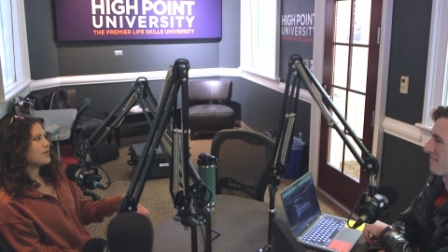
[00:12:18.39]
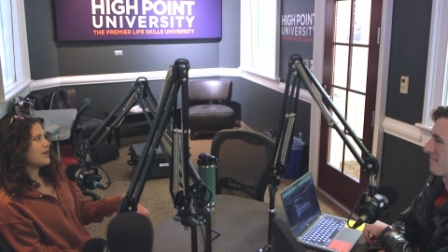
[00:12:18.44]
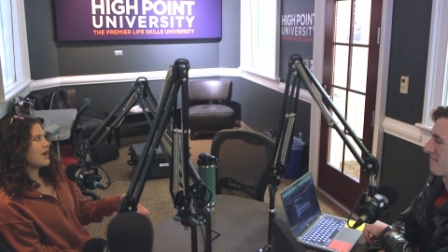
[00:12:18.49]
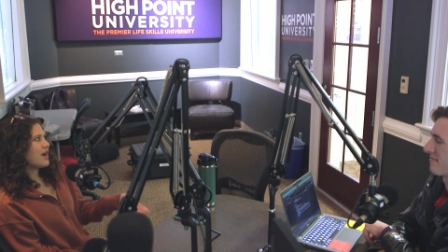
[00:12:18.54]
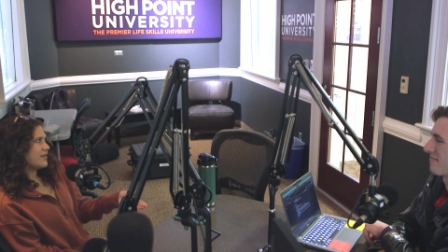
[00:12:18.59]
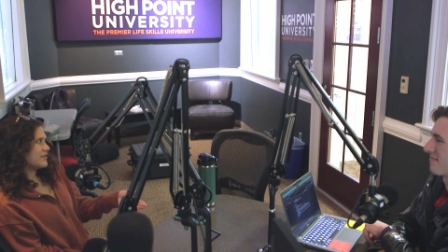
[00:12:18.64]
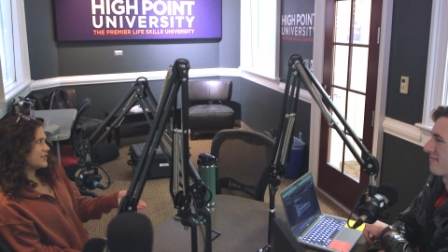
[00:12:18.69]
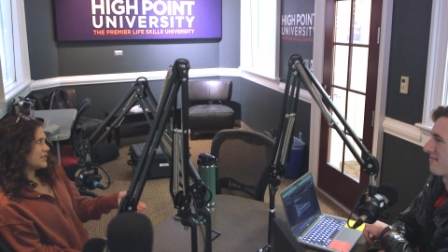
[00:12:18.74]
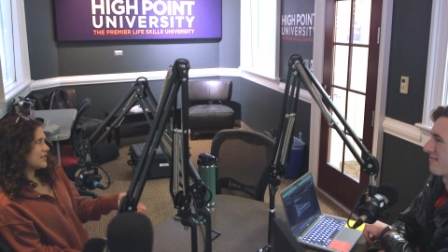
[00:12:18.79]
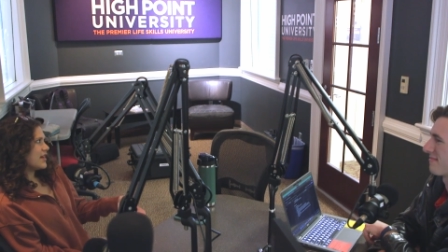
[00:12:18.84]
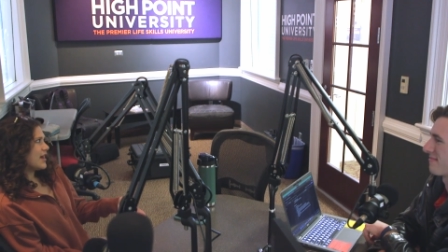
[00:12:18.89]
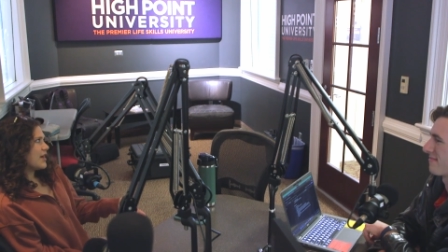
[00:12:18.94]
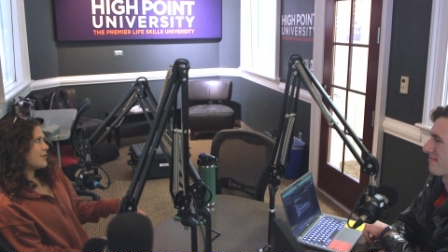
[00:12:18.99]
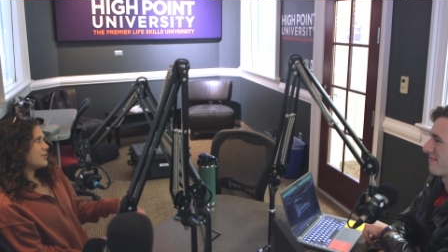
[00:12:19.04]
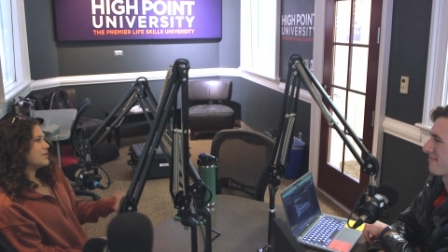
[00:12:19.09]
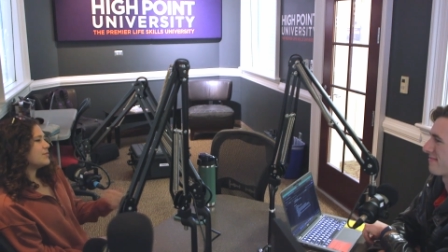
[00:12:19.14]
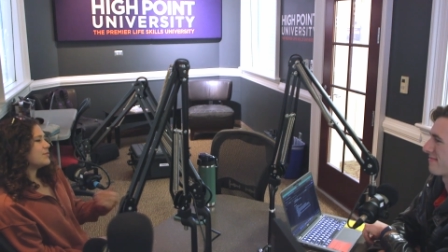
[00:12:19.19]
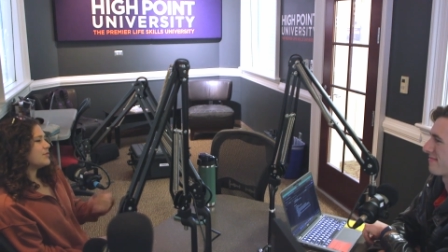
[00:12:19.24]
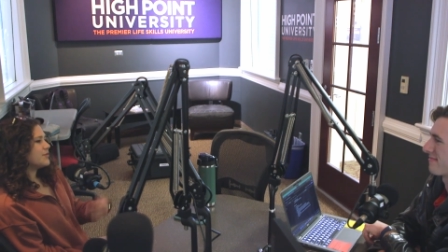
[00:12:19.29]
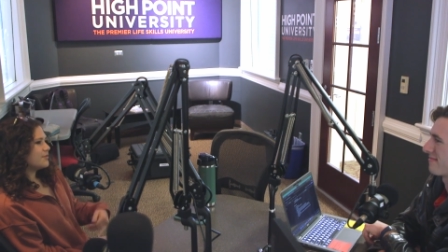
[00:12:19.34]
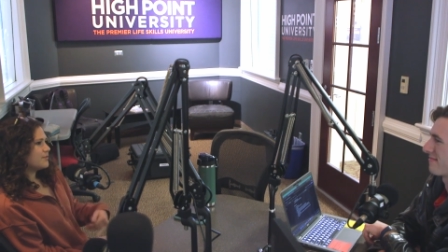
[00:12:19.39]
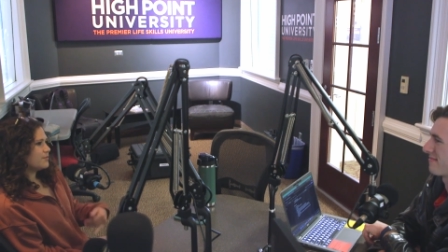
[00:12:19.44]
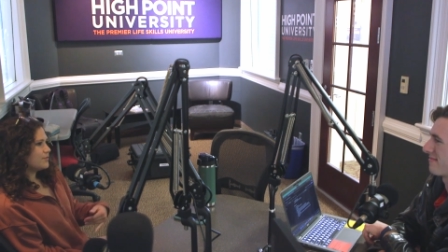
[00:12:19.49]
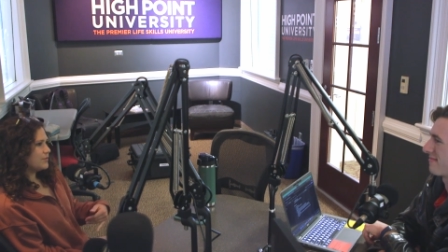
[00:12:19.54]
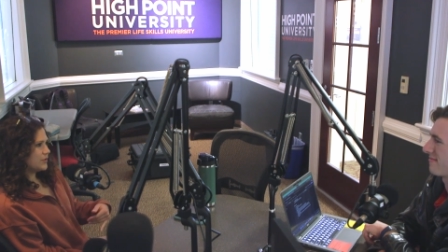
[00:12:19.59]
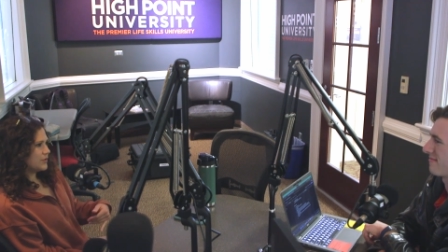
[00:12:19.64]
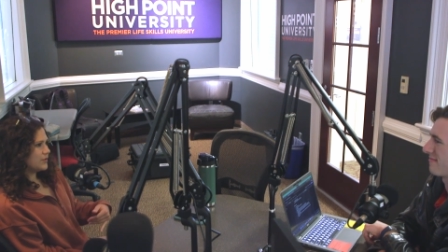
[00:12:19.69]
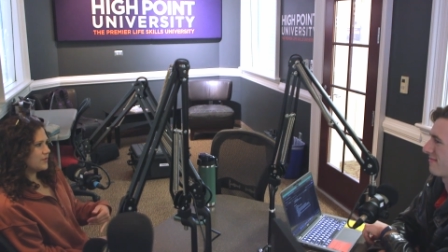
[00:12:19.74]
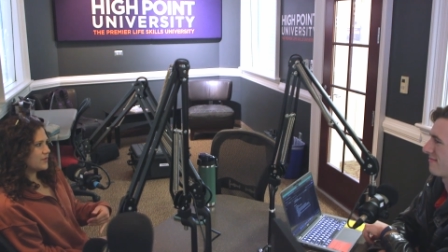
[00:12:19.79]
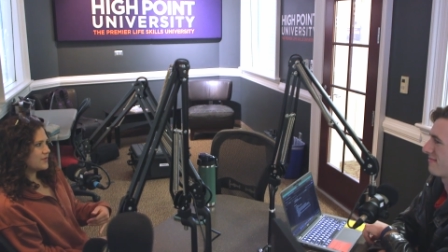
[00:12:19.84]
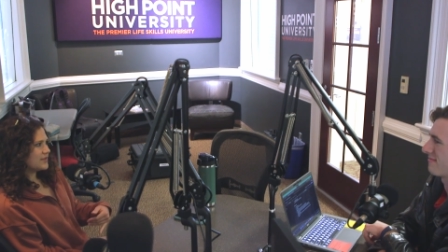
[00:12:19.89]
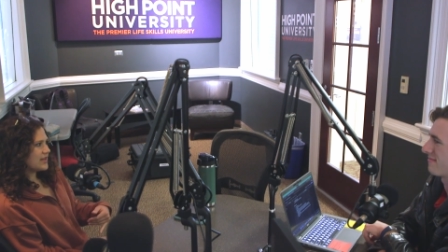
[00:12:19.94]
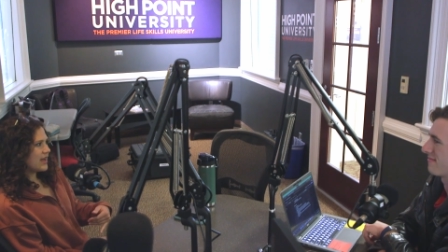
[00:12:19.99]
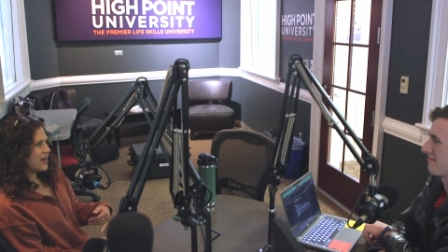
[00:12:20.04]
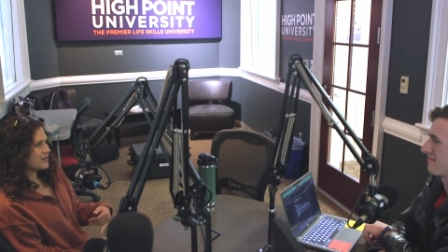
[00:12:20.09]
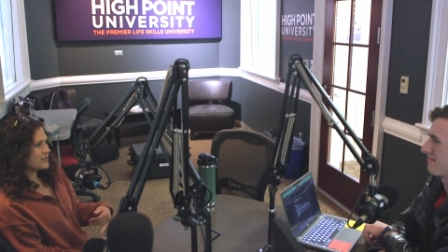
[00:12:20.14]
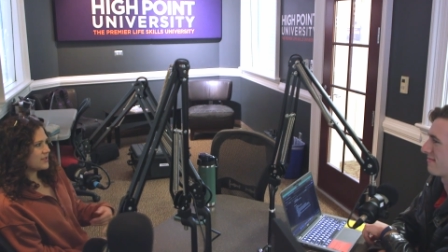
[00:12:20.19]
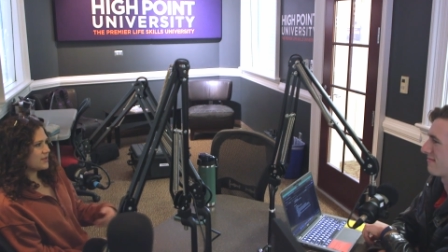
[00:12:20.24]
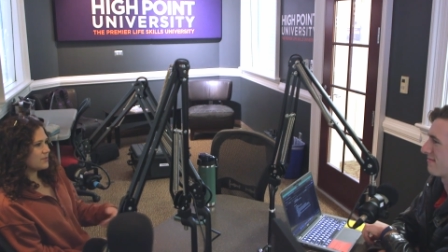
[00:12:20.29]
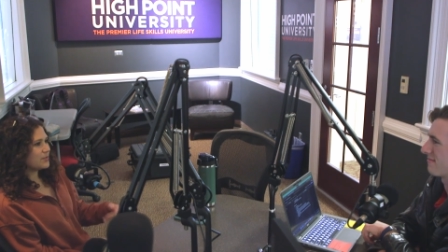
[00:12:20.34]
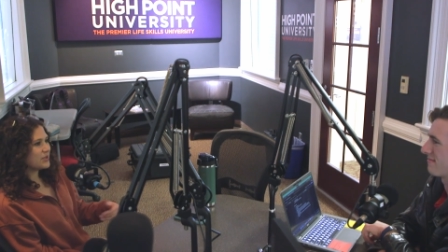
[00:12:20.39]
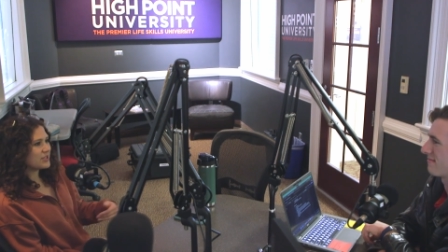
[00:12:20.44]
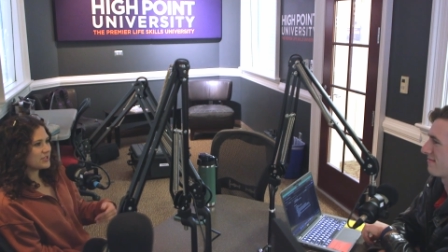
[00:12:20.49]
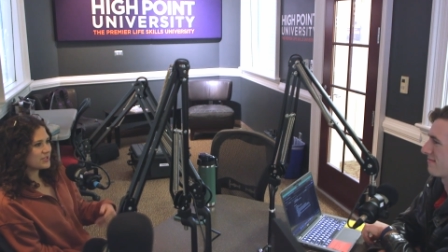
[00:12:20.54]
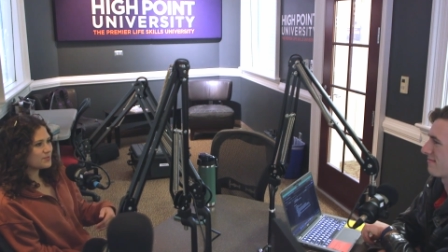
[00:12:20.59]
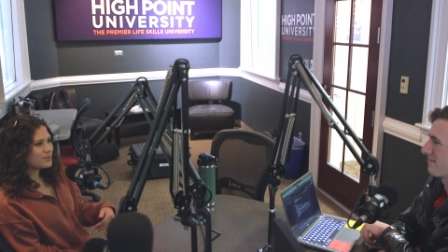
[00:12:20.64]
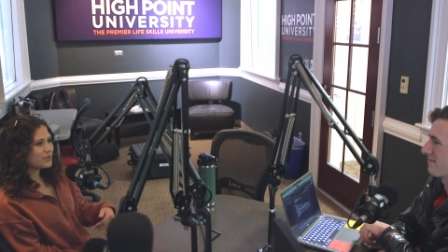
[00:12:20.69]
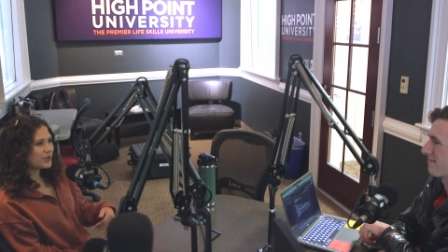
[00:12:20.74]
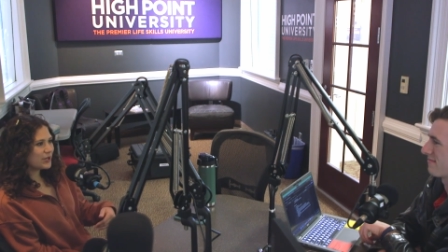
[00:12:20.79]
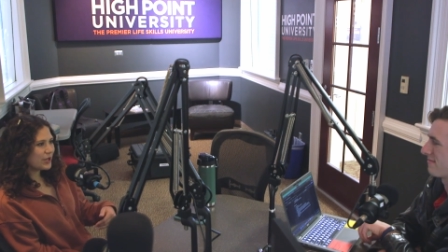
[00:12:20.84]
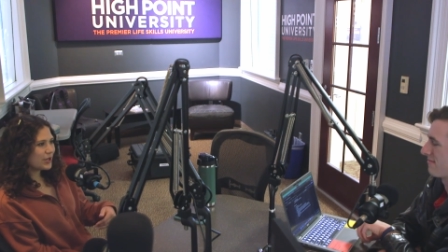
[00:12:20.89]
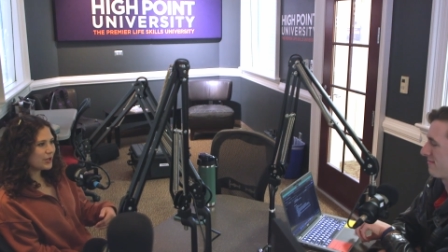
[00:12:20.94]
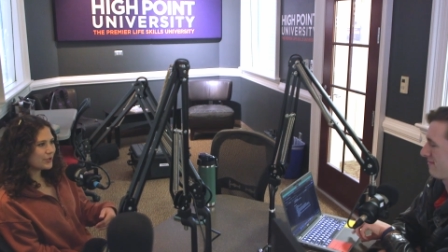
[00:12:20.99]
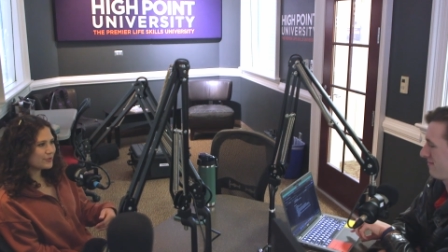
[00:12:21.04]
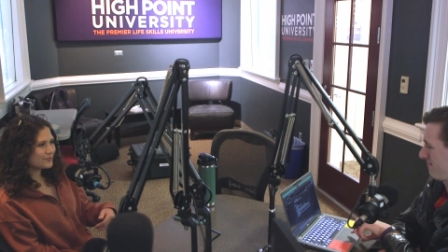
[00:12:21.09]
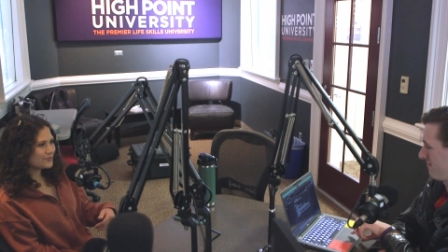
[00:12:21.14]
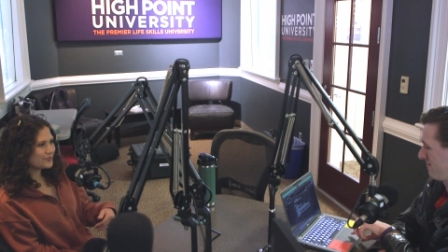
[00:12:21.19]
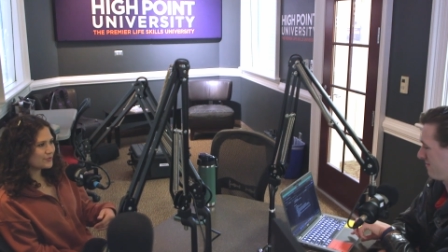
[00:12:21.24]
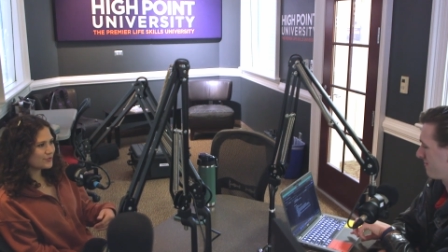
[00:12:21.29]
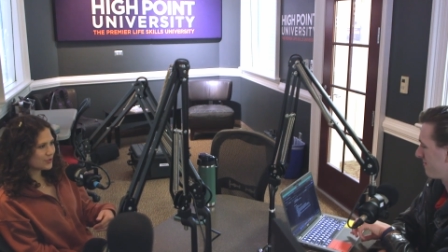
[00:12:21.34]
after that, we moved out to Pittsboro,